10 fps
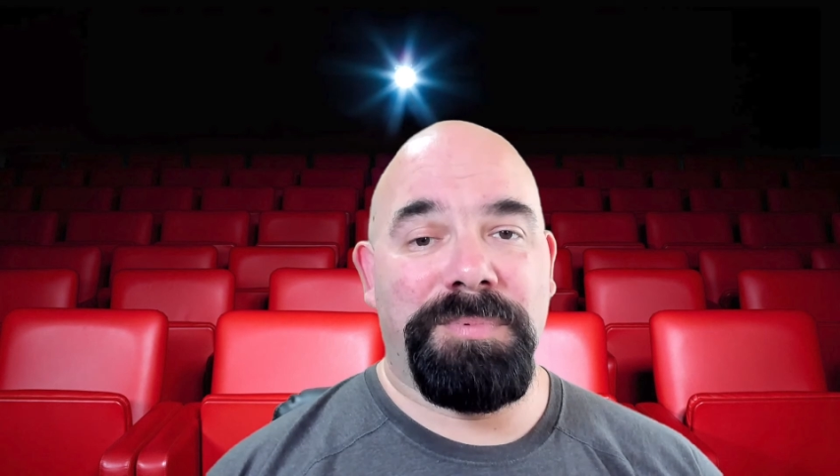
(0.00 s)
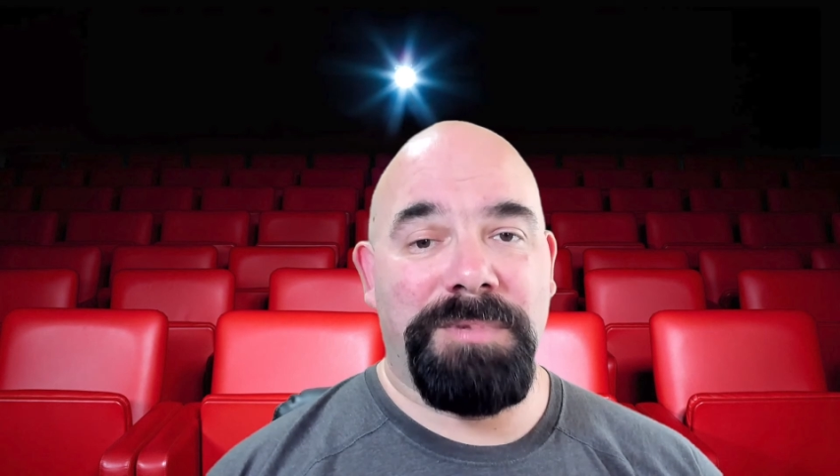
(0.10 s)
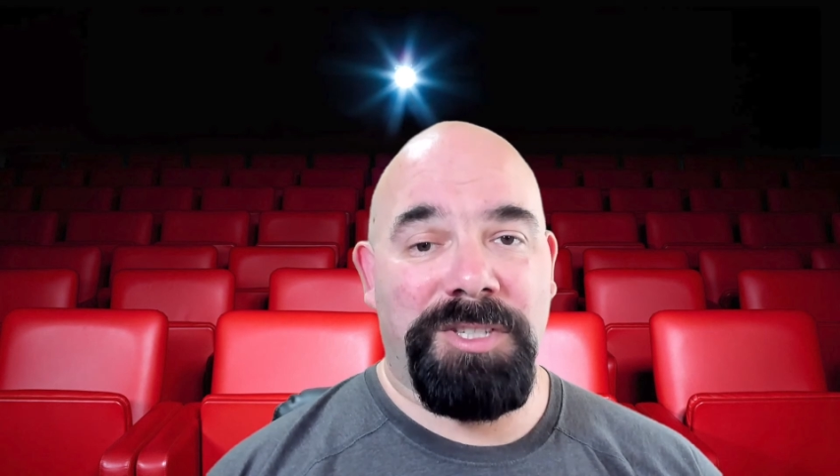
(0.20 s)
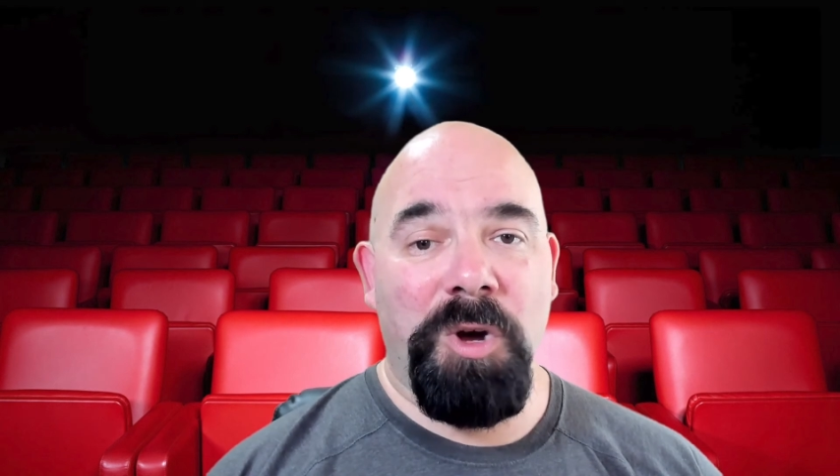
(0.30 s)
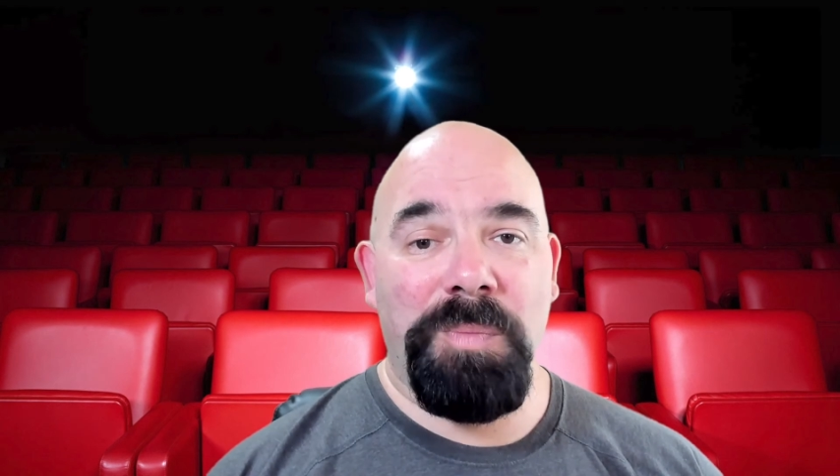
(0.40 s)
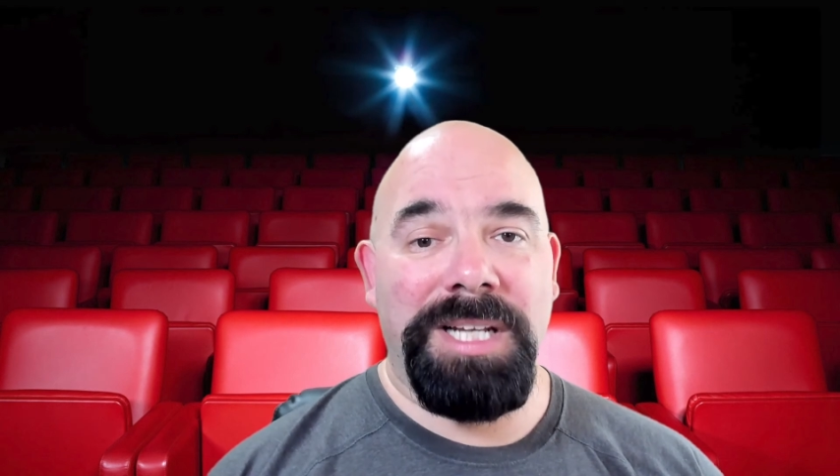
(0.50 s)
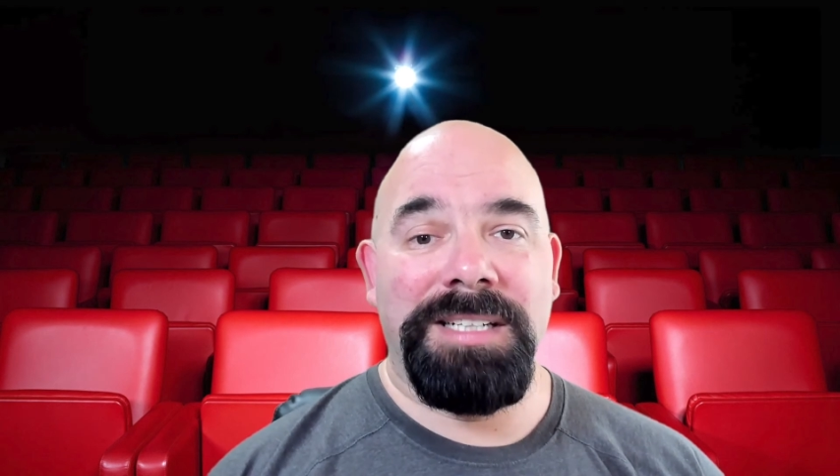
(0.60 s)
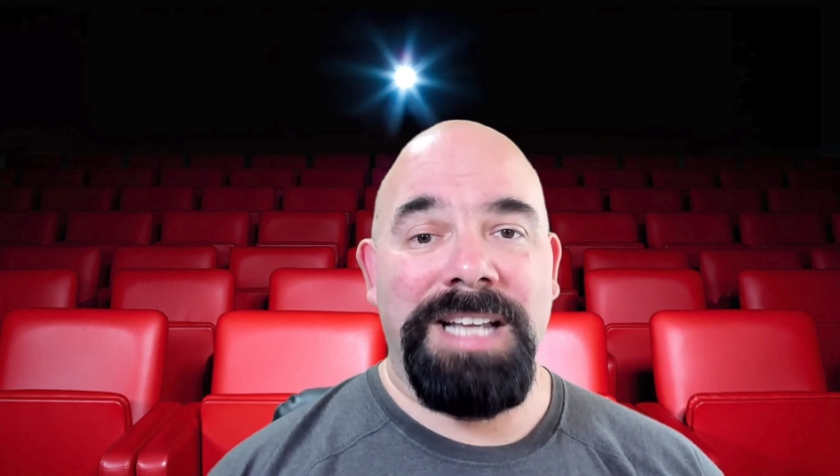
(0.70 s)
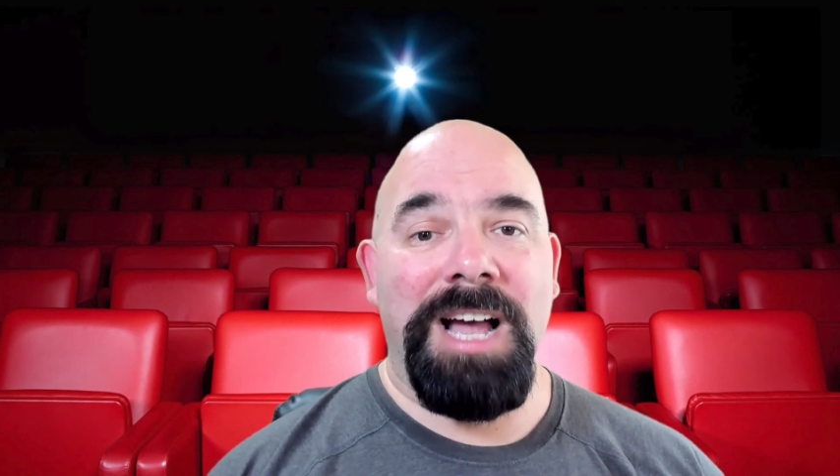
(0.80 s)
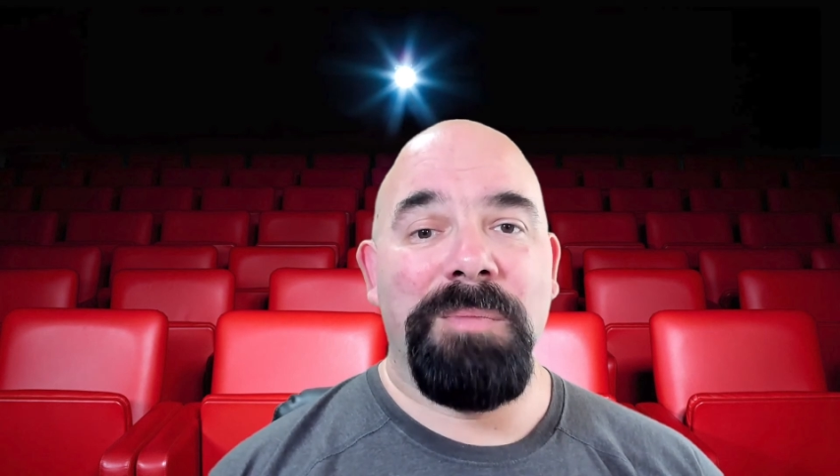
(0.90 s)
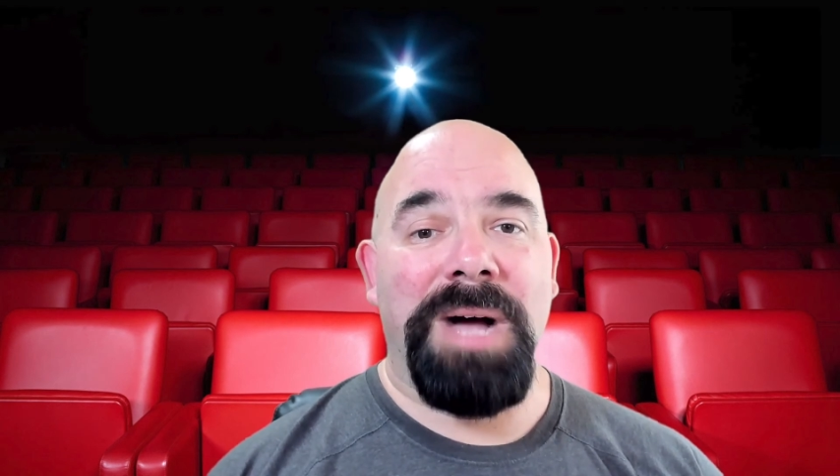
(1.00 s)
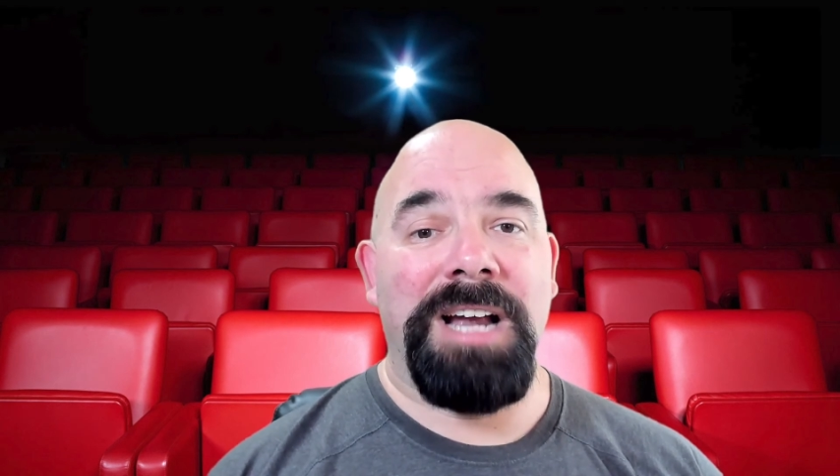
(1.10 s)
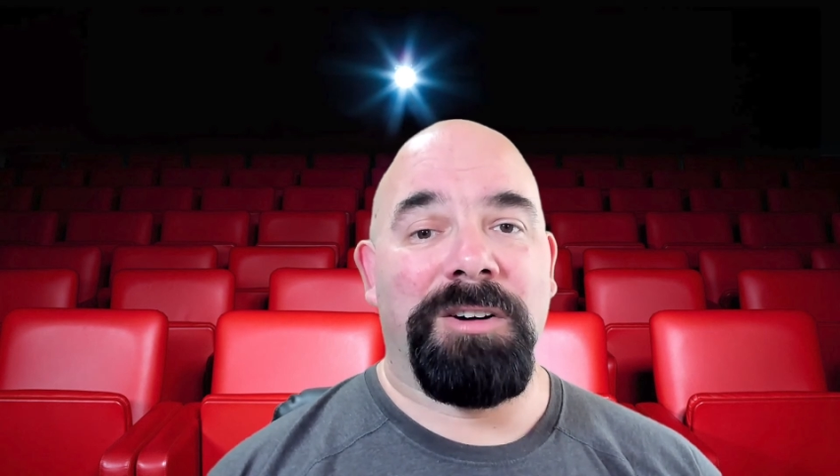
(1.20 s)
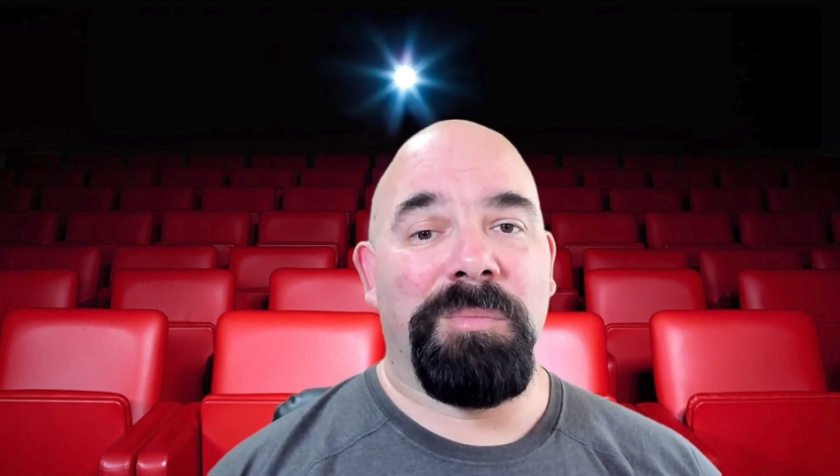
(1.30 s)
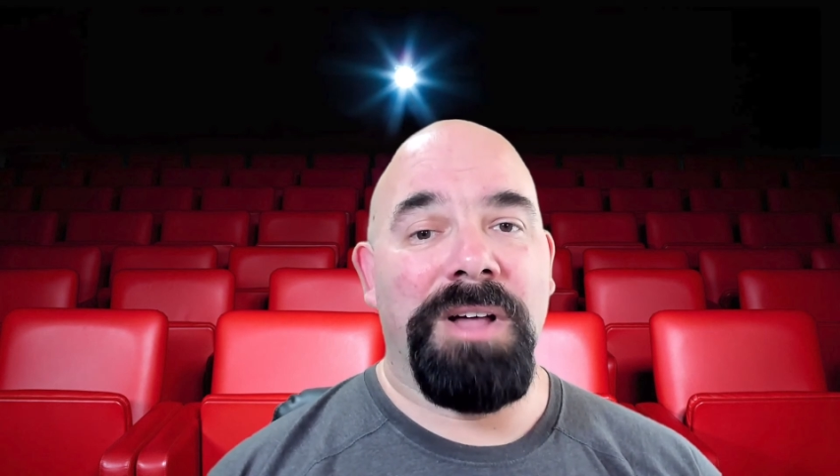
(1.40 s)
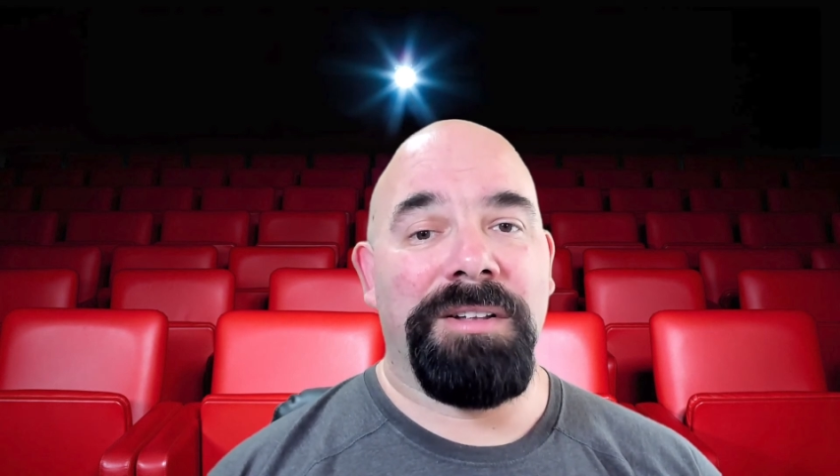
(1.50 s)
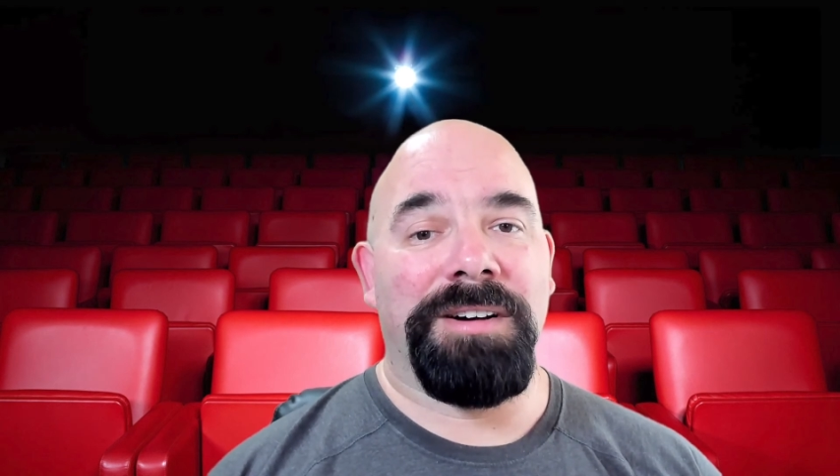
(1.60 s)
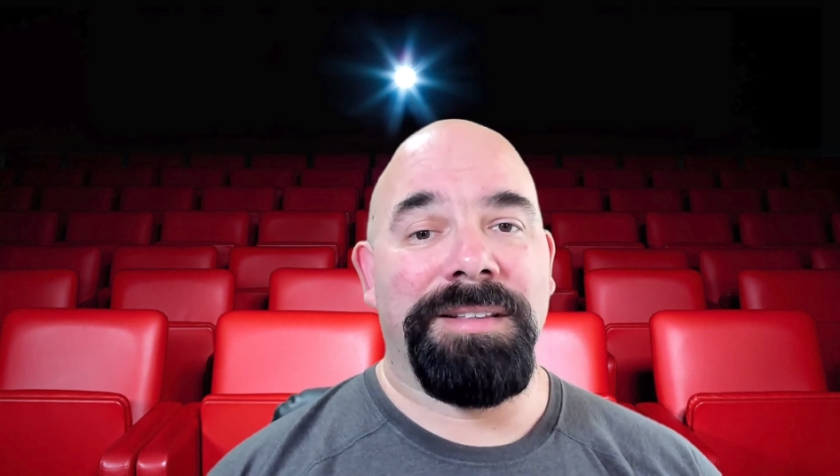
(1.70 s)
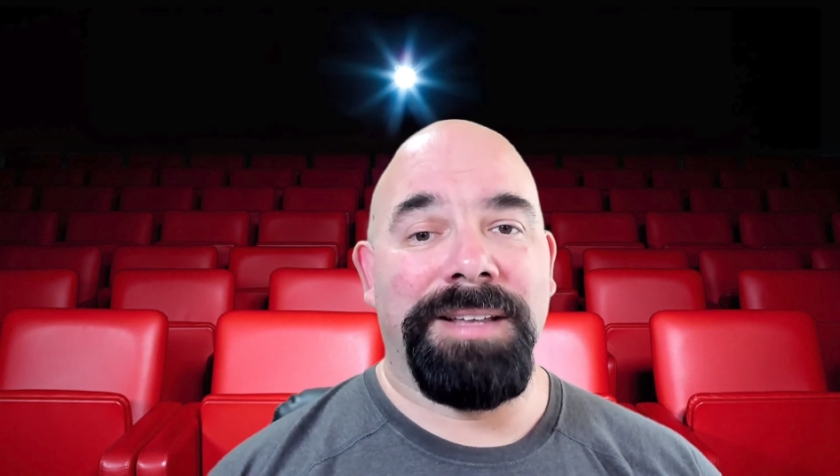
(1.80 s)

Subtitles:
so beaten down by her mother and